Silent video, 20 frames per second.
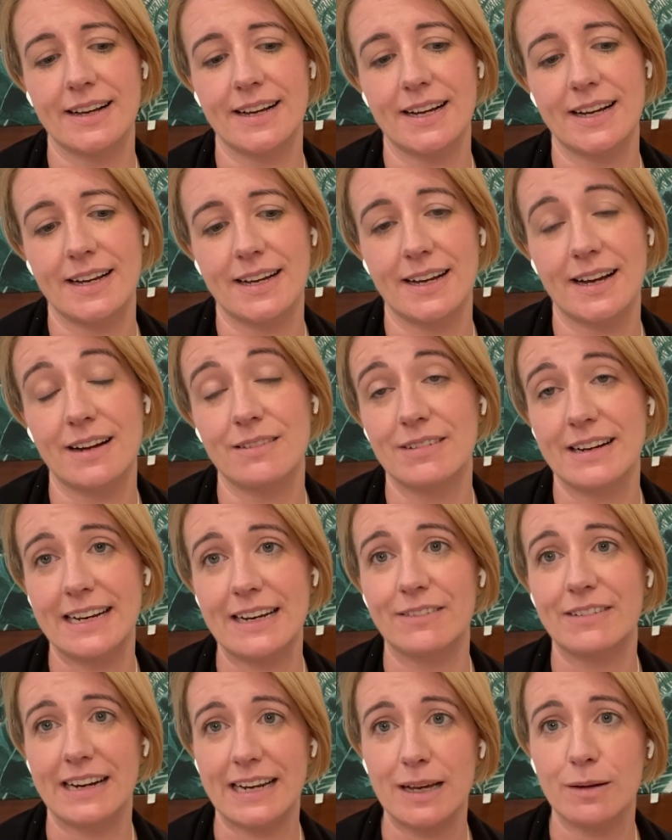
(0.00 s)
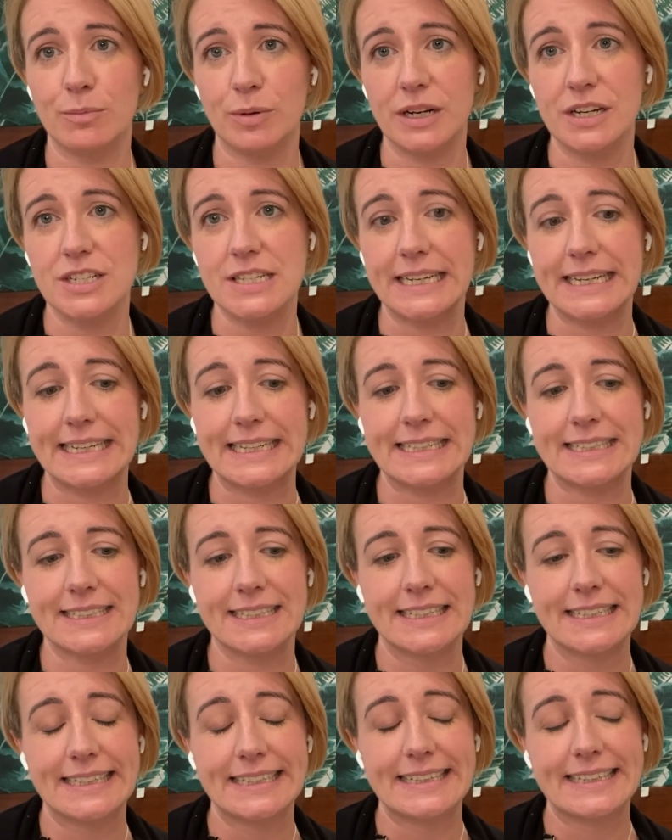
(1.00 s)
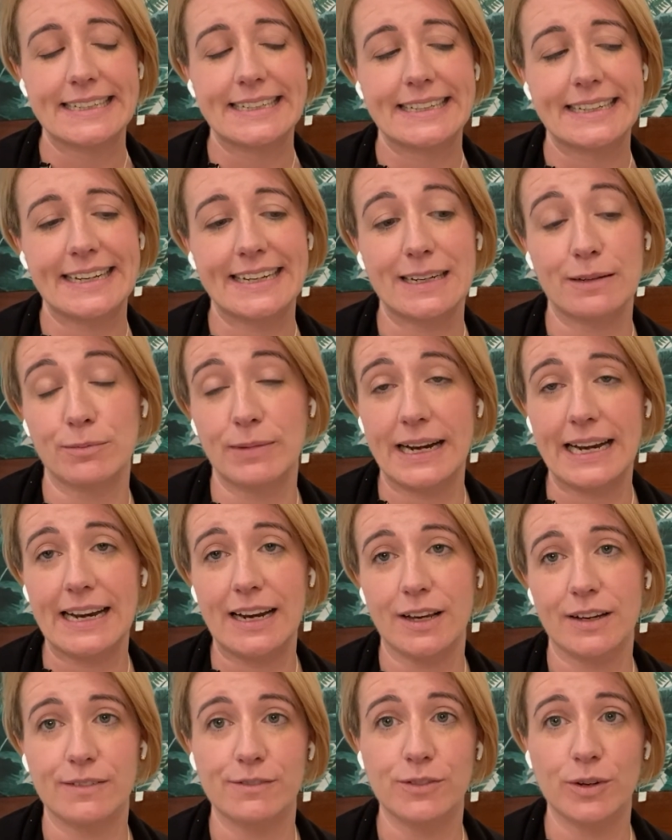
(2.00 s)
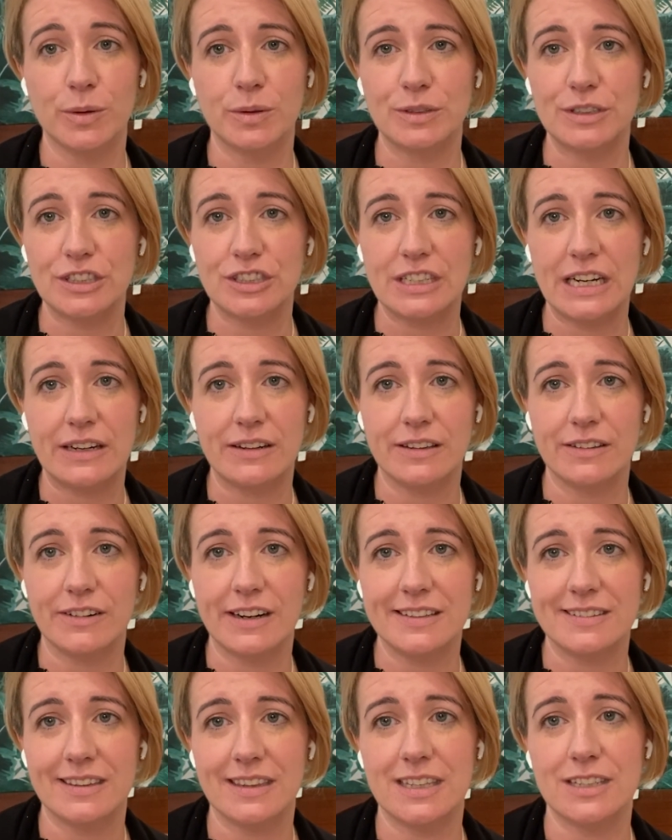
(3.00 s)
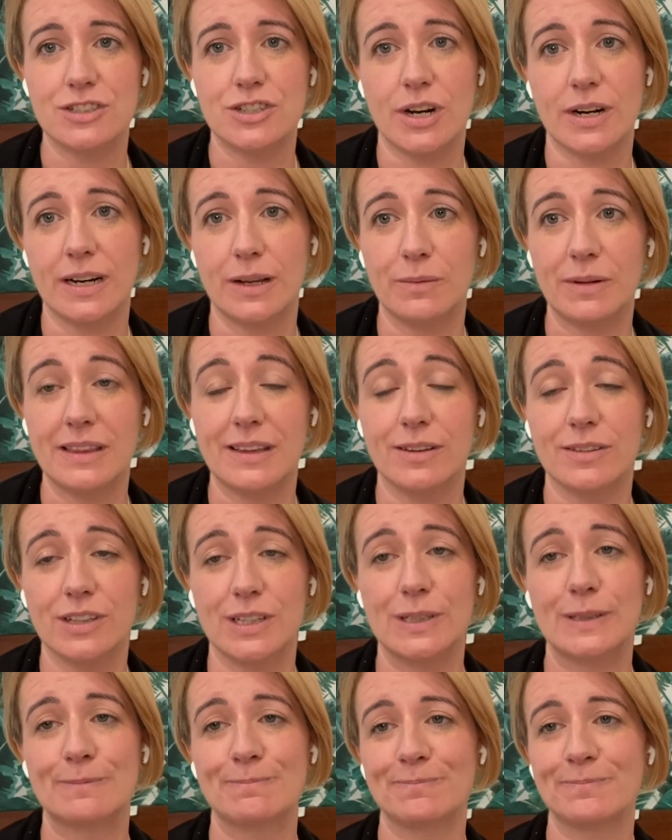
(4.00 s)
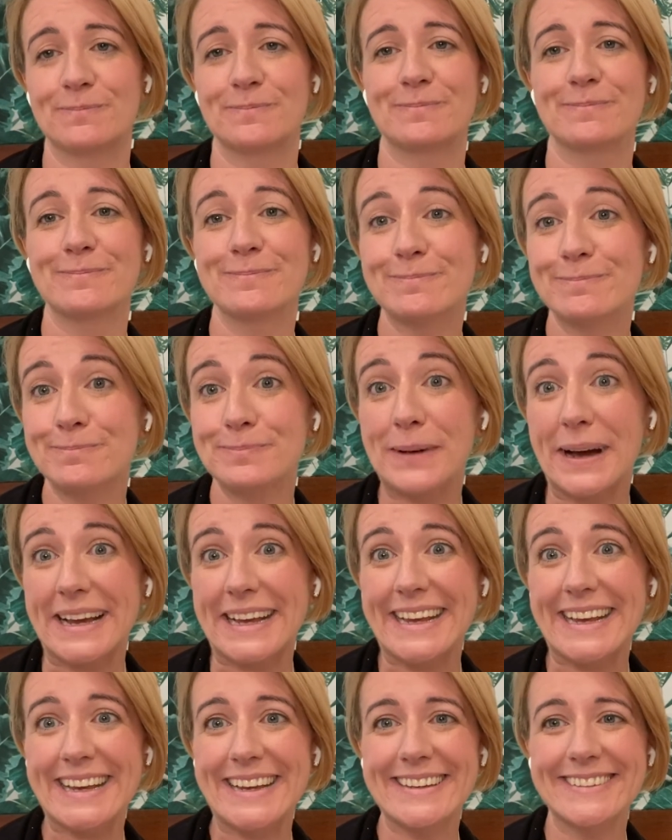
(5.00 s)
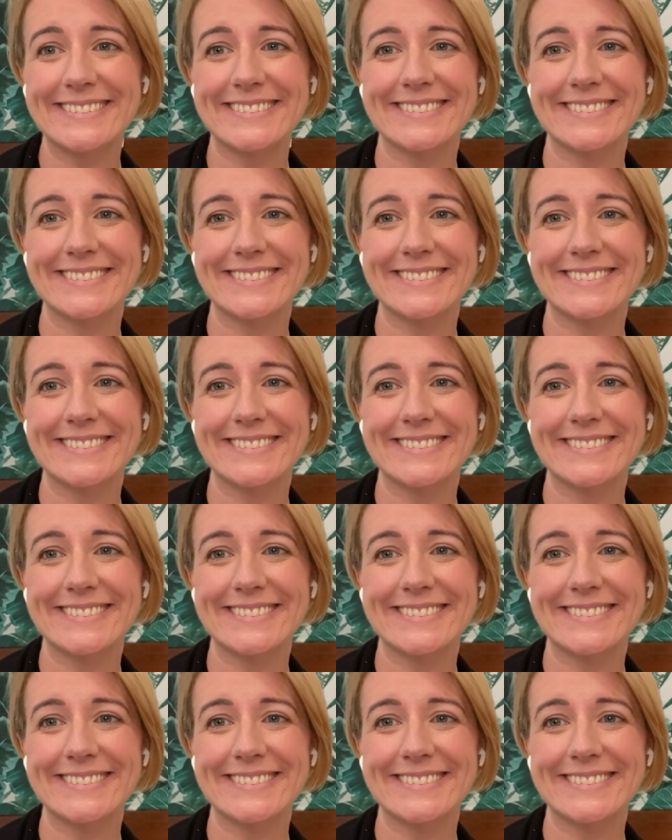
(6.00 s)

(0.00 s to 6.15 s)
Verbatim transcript: Uh, I really, really appreciate it and I'm really looking forward to sharing the rest of this journey with you all. Bye!